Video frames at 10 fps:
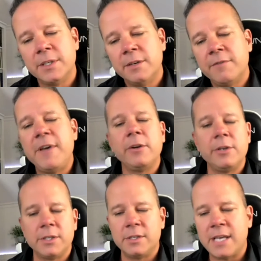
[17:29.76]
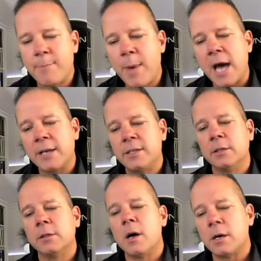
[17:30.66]
failures and setbacks, and a
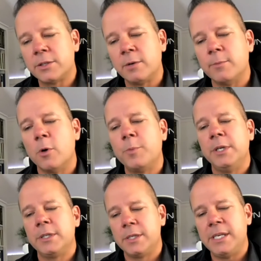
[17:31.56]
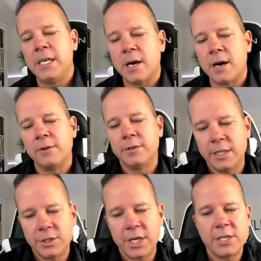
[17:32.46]
long-term openness to seeing others
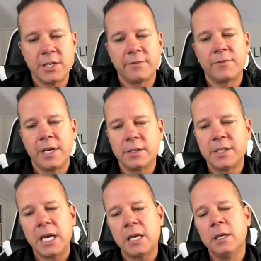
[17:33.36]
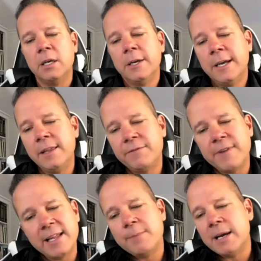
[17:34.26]
and changing for their sake. And then
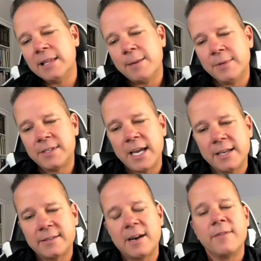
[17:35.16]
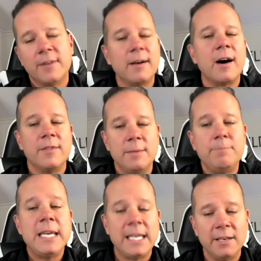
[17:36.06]
finally, my litmus test on the
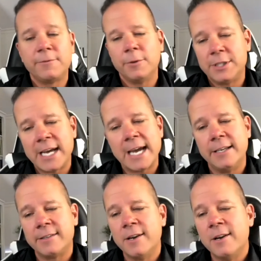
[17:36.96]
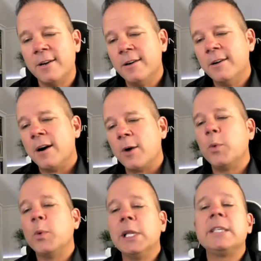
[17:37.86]
being influenced side is, are we
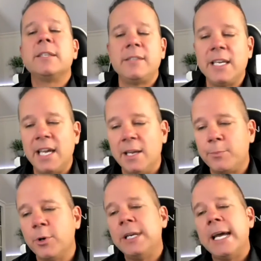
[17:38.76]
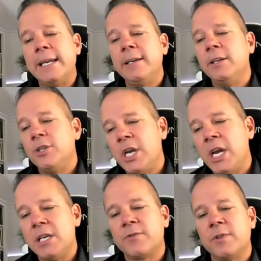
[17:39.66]
willing to seek input, edit, and
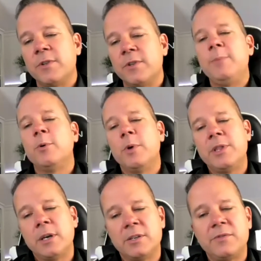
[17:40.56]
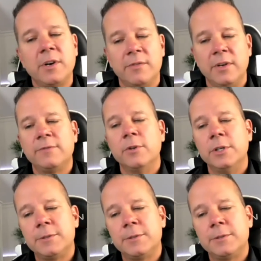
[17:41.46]
change for the people within our sphere of influence?